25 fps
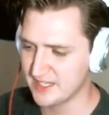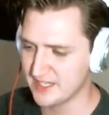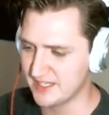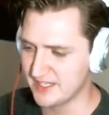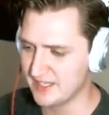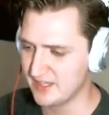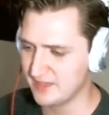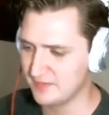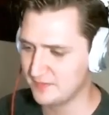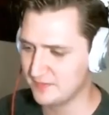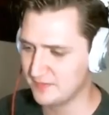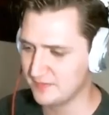
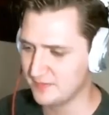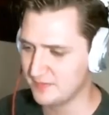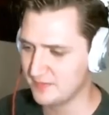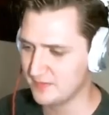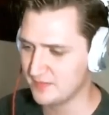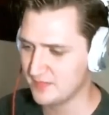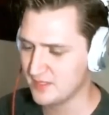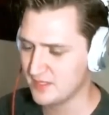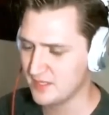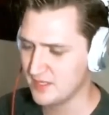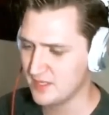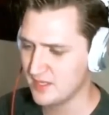have.
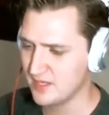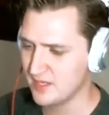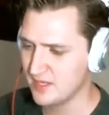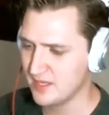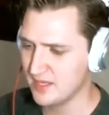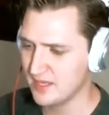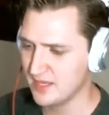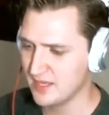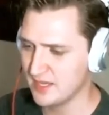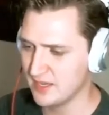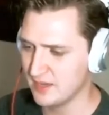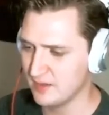
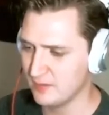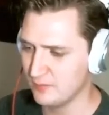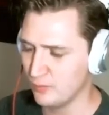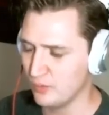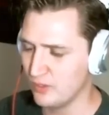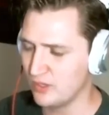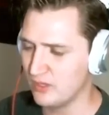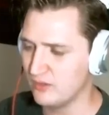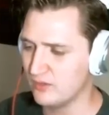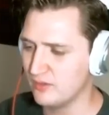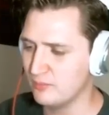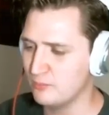
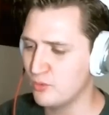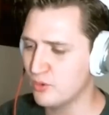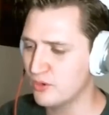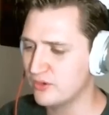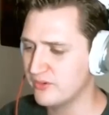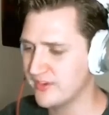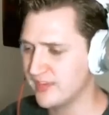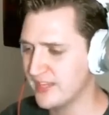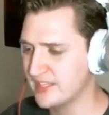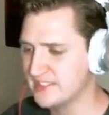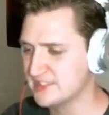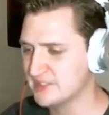Well, more
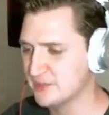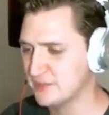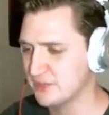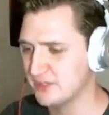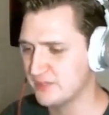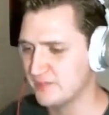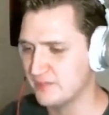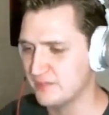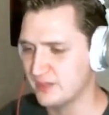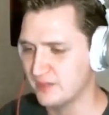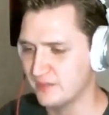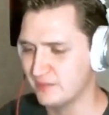decks that would